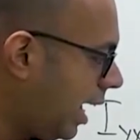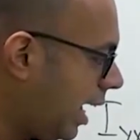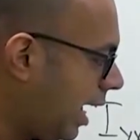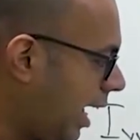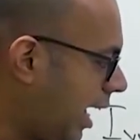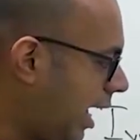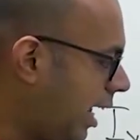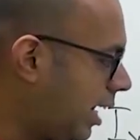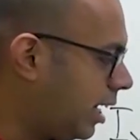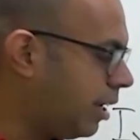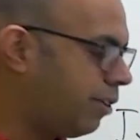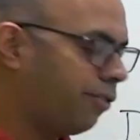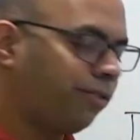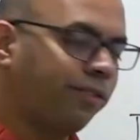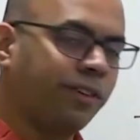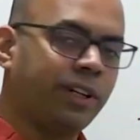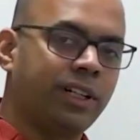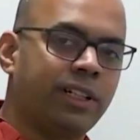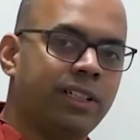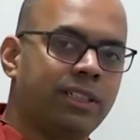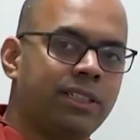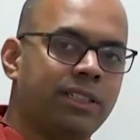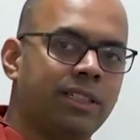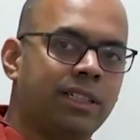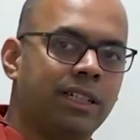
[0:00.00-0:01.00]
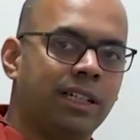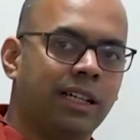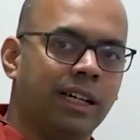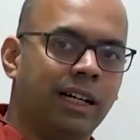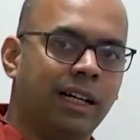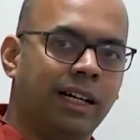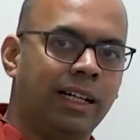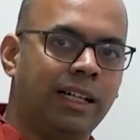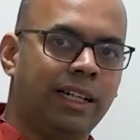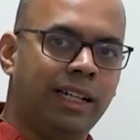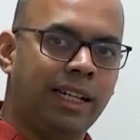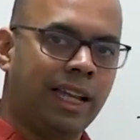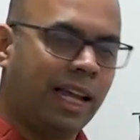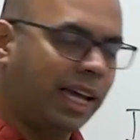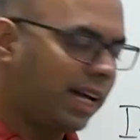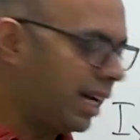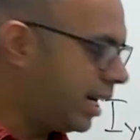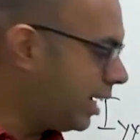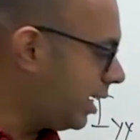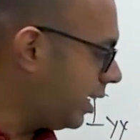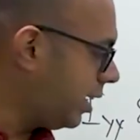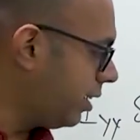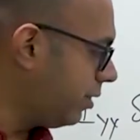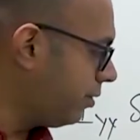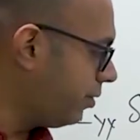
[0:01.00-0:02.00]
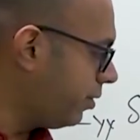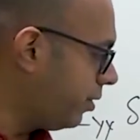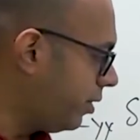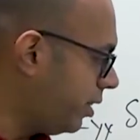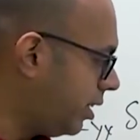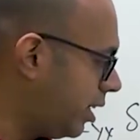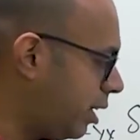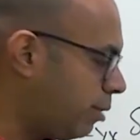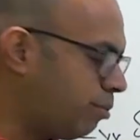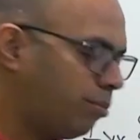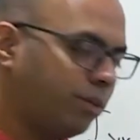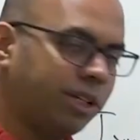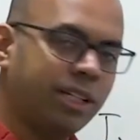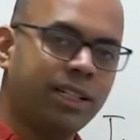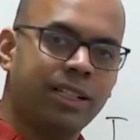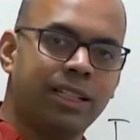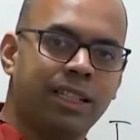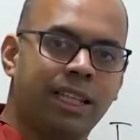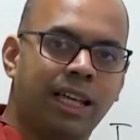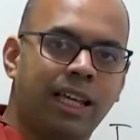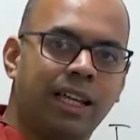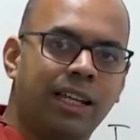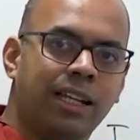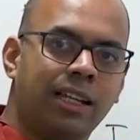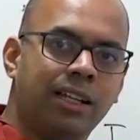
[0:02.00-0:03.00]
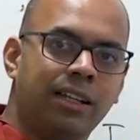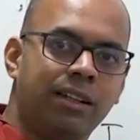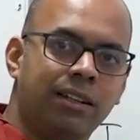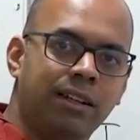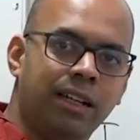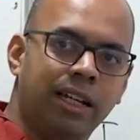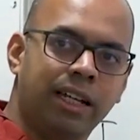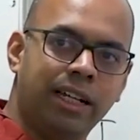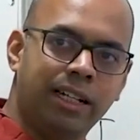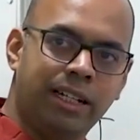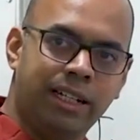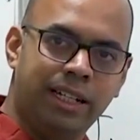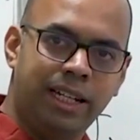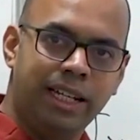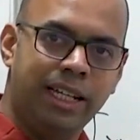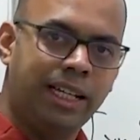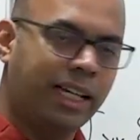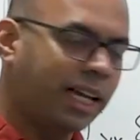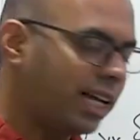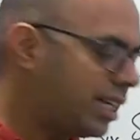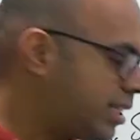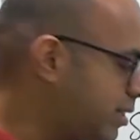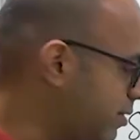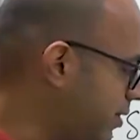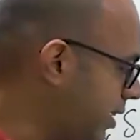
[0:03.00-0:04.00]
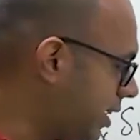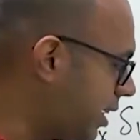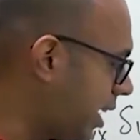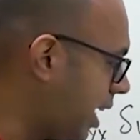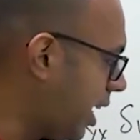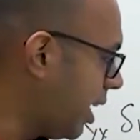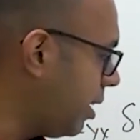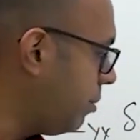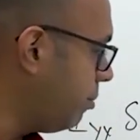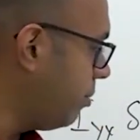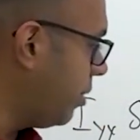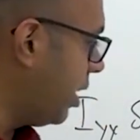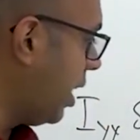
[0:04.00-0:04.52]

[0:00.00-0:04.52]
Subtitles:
And if it's a negative number, then it decays with time.